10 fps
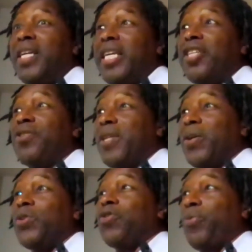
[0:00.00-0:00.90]
each of
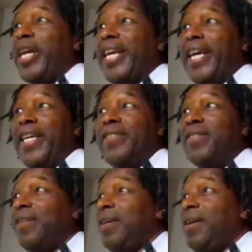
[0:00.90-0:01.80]
those three
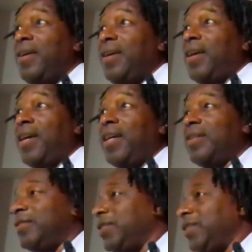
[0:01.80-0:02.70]
days. And